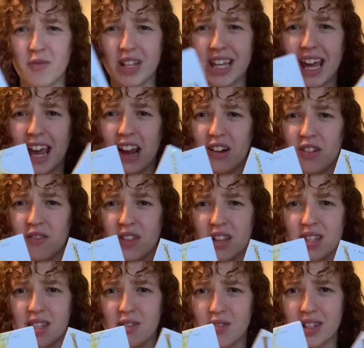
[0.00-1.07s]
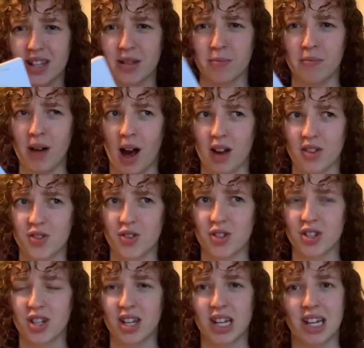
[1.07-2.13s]
really heard of this series as
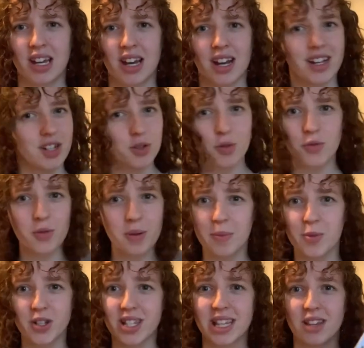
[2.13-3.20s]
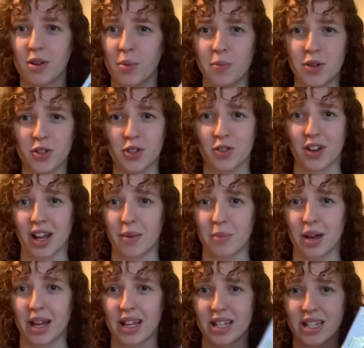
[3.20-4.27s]
much. I don't remember seeing it on Bookstagram,
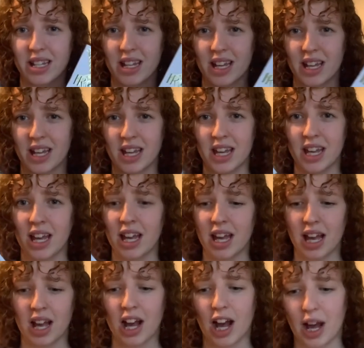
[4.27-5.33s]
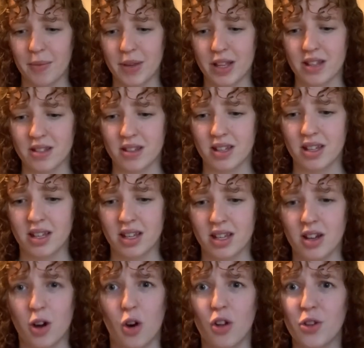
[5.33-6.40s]
and I mean,
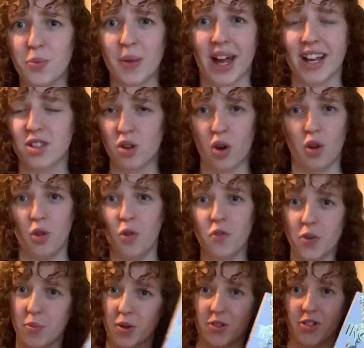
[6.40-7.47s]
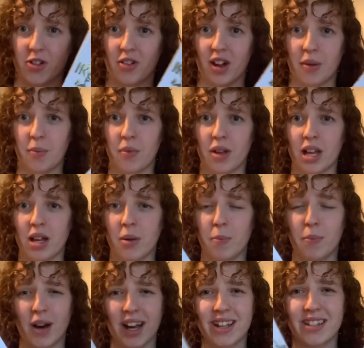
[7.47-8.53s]
Holly Black's all over Bookstagram,
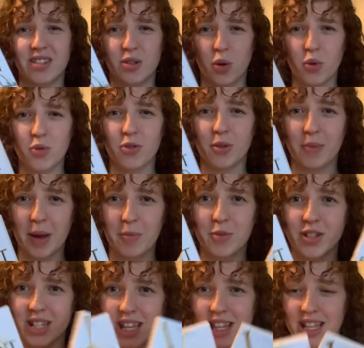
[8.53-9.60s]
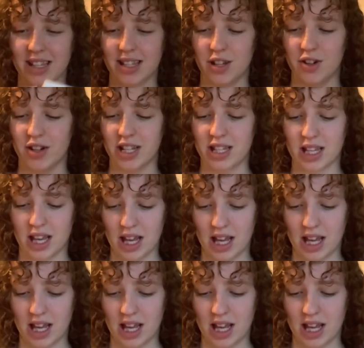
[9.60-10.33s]
but I don't remember seeing this series.